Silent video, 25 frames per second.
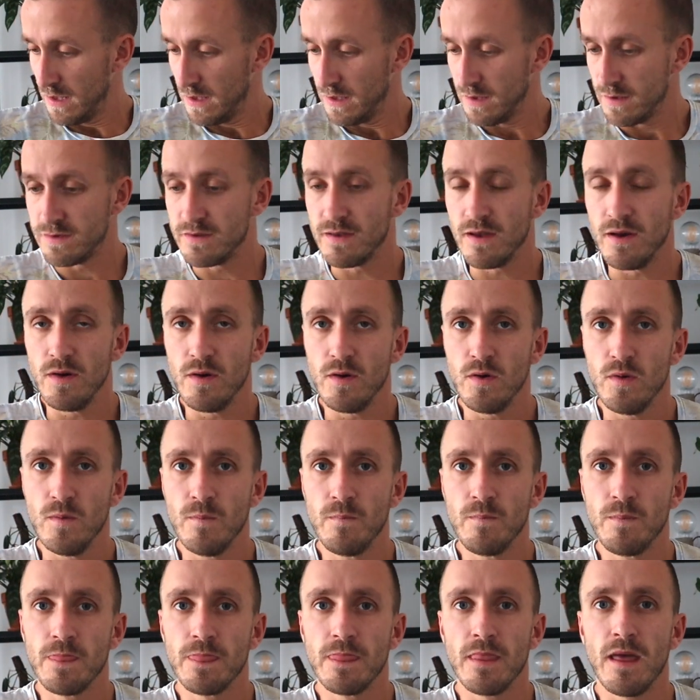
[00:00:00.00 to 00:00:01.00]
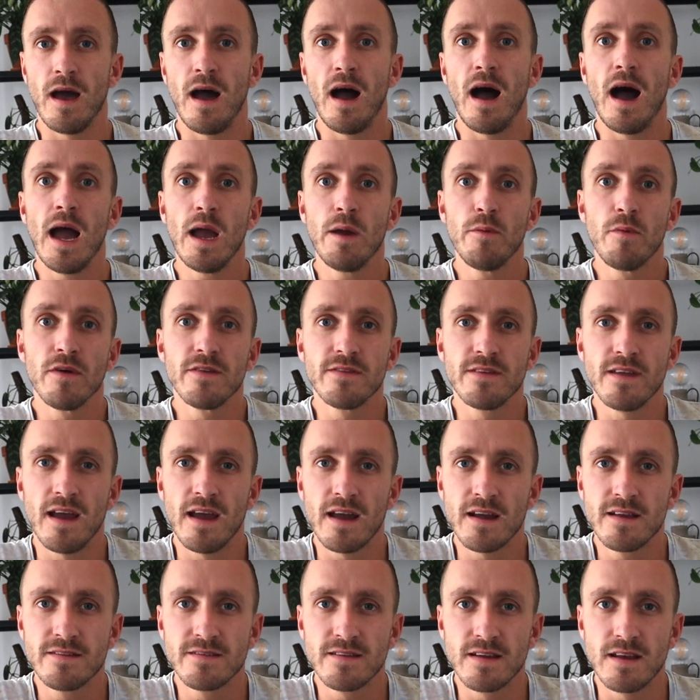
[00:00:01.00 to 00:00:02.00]
So I was
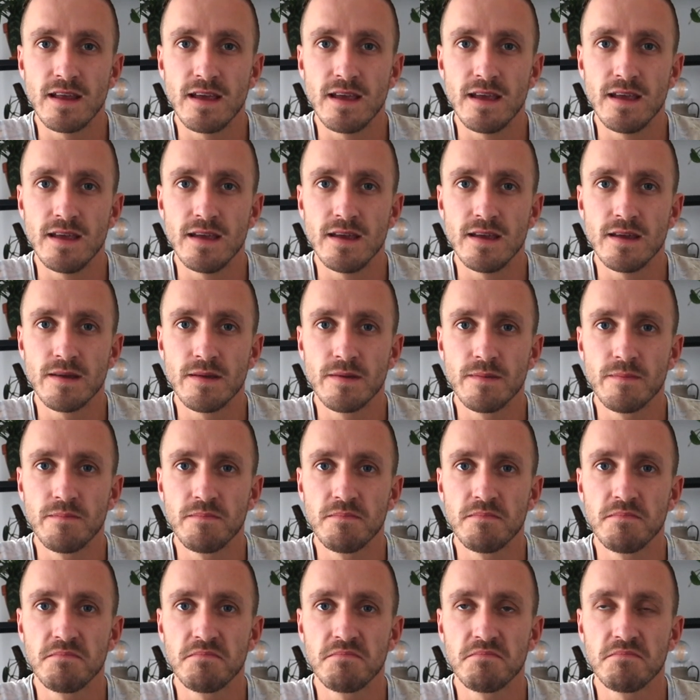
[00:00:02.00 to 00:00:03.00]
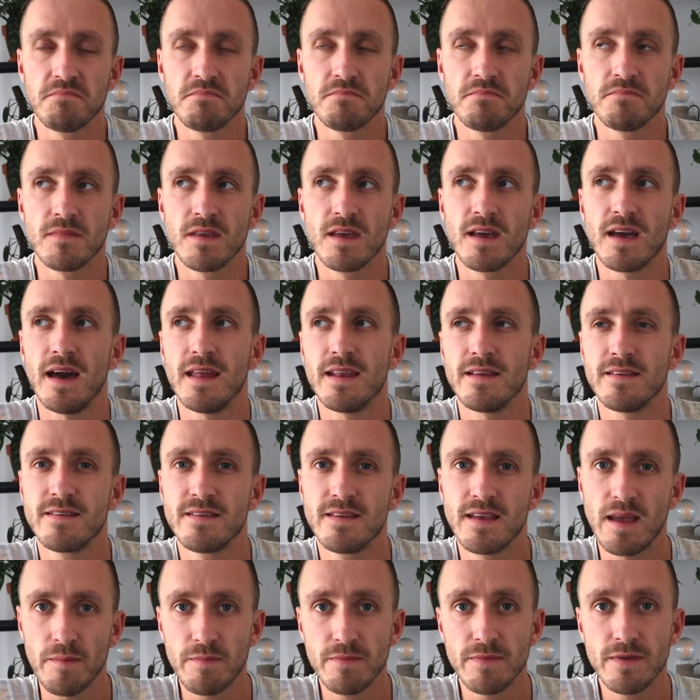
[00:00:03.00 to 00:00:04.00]
actually kind of
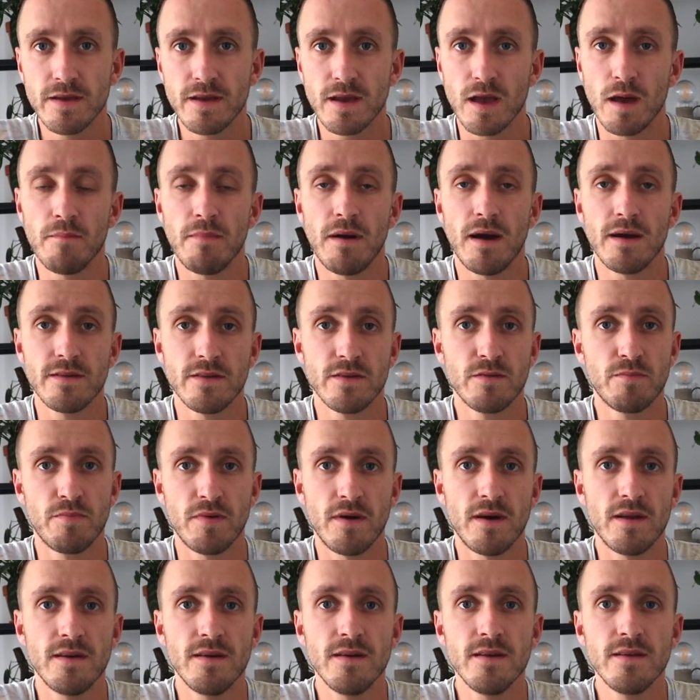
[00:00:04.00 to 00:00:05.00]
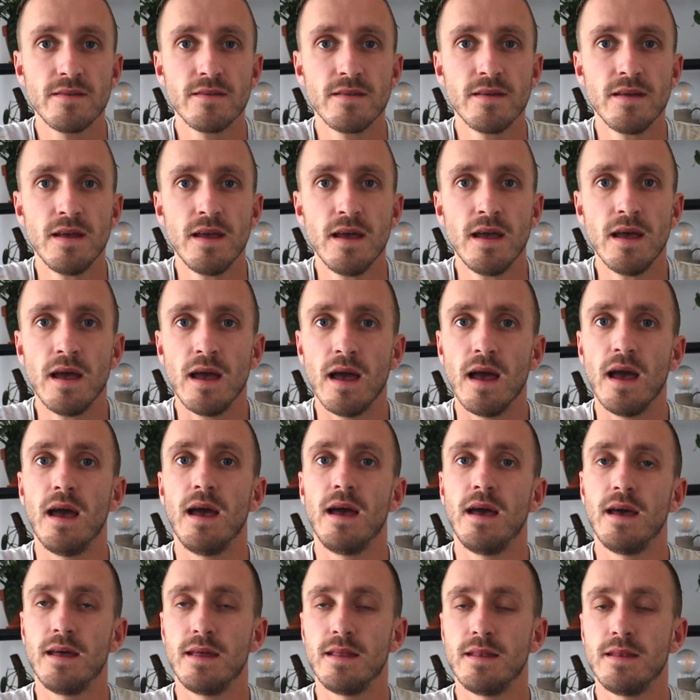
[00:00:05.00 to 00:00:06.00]
skeptic about this product,
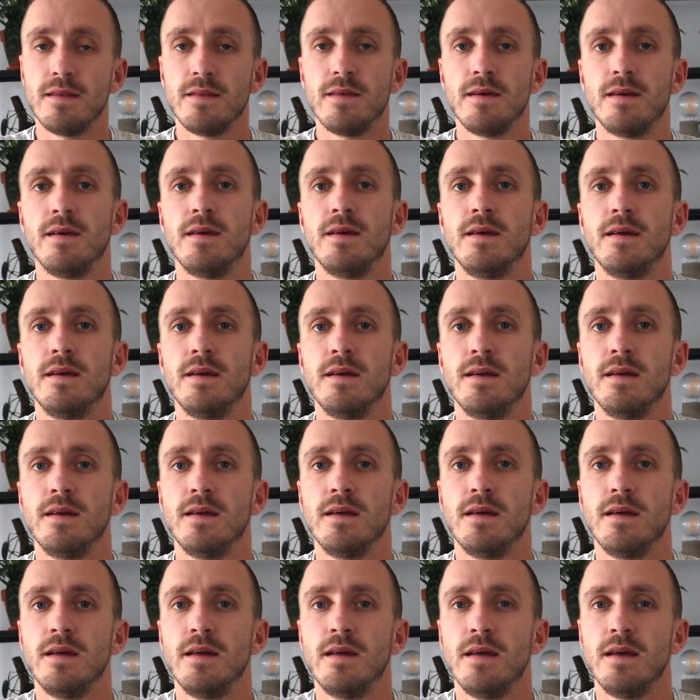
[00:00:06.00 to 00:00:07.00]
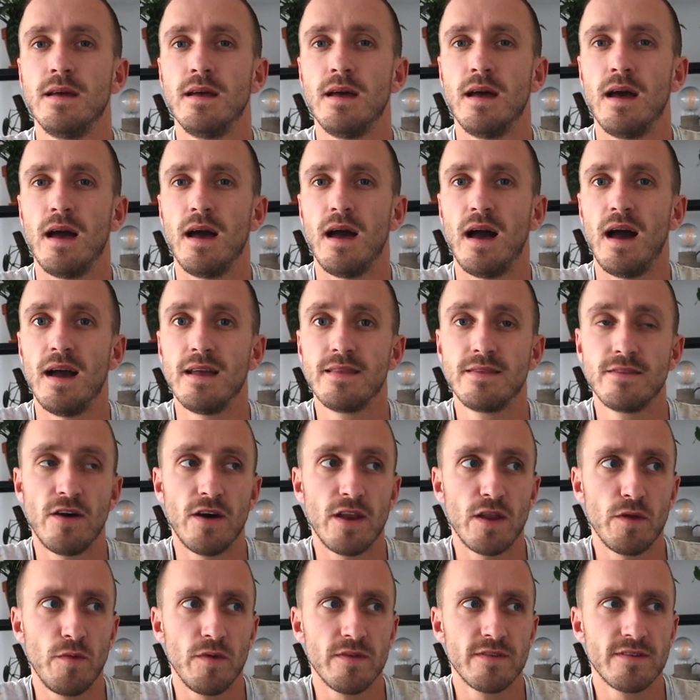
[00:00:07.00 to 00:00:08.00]
and I thought
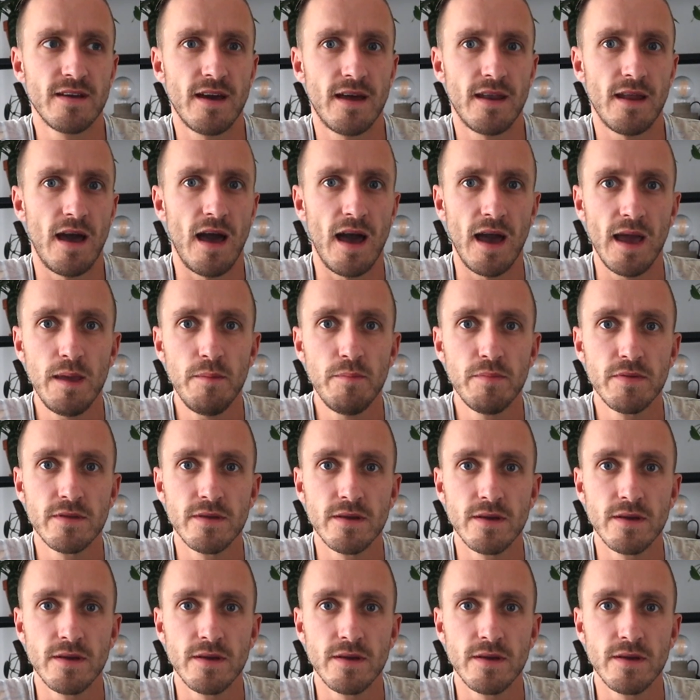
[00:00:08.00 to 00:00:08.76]
it was kind of hyped,